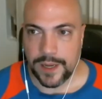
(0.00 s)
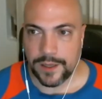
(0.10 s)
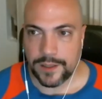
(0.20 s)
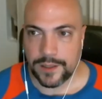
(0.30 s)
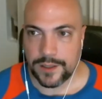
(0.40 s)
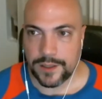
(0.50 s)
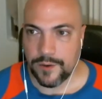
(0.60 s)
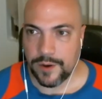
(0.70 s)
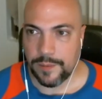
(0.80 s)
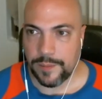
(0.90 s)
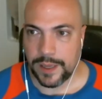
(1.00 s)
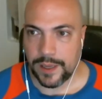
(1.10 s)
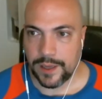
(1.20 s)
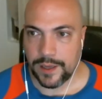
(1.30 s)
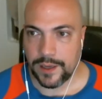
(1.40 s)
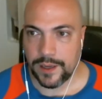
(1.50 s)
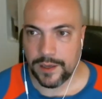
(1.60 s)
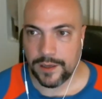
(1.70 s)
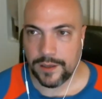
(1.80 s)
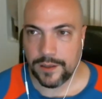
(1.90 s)
it's going to be
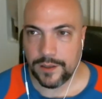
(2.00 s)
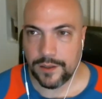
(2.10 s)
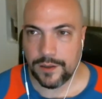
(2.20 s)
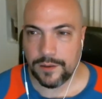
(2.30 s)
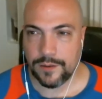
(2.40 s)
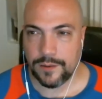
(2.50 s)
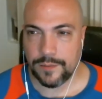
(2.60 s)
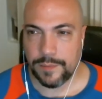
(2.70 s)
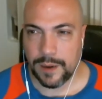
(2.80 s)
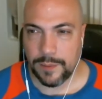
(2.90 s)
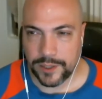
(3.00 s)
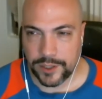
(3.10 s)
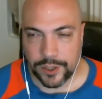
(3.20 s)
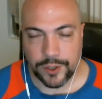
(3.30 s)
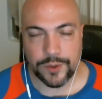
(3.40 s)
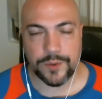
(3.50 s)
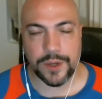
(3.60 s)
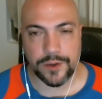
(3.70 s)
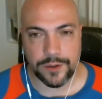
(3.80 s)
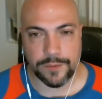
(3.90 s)
publish two
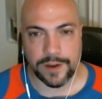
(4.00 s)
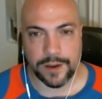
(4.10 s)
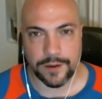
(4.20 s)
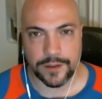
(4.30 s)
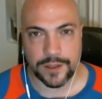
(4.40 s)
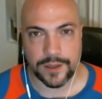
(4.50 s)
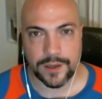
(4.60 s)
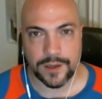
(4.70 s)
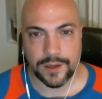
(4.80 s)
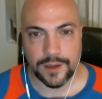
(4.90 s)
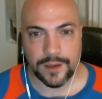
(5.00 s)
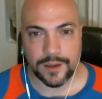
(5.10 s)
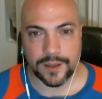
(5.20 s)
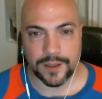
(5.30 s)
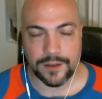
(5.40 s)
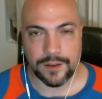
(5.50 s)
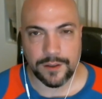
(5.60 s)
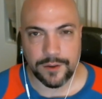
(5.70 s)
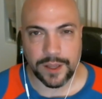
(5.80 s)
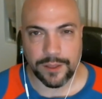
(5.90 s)
YouTube videos because
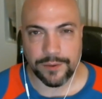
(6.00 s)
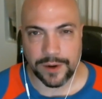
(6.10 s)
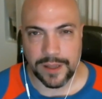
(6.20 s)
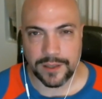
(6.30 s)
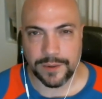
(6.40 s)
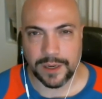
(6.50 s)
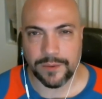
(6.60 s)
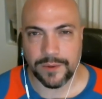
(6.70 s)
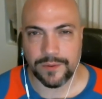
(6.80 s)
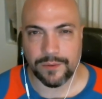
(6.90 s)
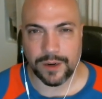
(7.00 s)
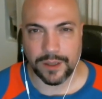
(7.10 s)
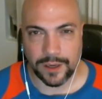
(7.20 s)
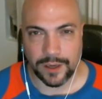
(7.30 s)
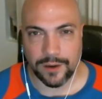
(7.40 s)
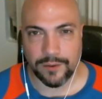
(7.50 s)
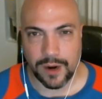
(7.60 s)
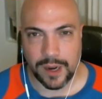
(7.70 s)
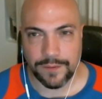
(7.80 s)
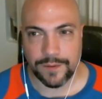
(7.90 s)
mm. doing three this week was really
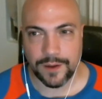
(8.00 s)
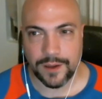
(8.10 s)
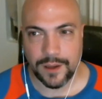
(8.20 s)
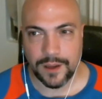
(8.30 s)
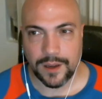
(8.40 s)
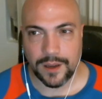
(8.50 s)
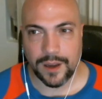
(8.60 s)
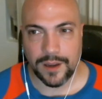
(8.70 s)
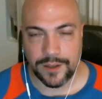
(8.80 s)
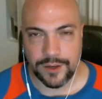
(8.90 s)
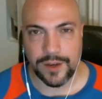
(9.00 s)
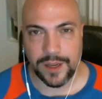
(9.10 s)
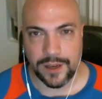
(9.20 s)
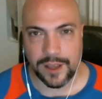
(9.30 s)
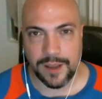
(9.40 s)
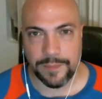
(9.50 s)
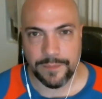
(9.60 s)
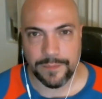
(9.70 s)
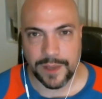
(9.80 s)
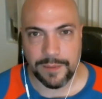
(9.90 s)
rough. I, I, do need to keep
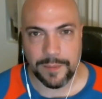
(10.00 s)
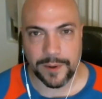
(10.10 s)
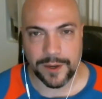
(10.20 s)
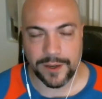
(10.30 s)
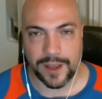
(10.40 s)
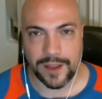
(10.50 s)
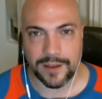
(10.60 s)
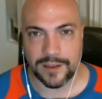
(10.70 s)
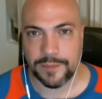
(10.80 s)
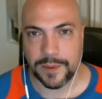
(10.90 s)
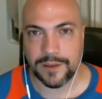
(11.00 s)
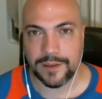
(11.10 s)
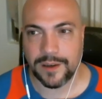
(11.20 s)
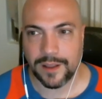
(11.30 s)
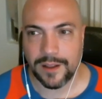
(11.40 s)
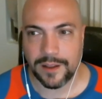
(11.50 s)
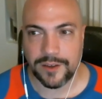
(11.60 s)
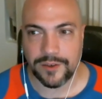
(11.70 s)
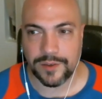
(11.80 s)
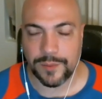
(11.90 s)
keep up a good cadence, but I, th- I think
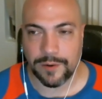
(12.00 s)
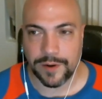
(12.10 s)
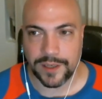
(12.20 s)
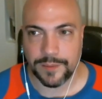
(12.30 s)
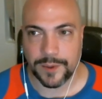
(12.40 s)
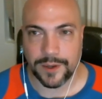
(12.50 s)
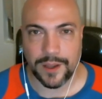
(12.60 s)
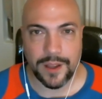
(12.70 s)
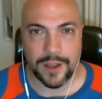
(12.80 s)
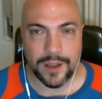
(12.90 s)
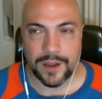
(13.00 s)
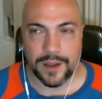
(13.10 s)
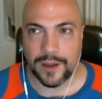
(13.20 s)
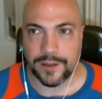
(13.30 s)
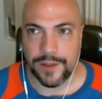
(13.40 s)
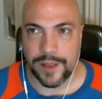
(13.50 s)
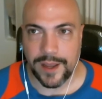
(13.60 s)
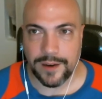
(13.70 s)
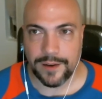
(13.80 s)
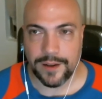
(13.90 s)
two is more reasonable. Uh, do
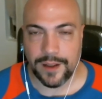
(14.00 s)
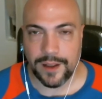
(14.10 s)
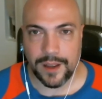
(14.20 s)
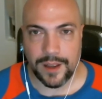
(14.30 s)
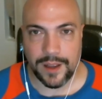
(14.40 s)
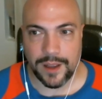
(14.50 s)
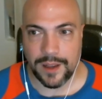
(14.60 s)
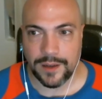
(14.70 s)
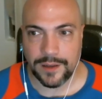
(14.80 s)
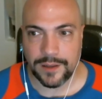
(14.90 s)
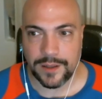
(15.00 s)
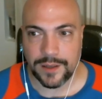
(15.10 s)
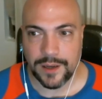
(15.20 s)
that and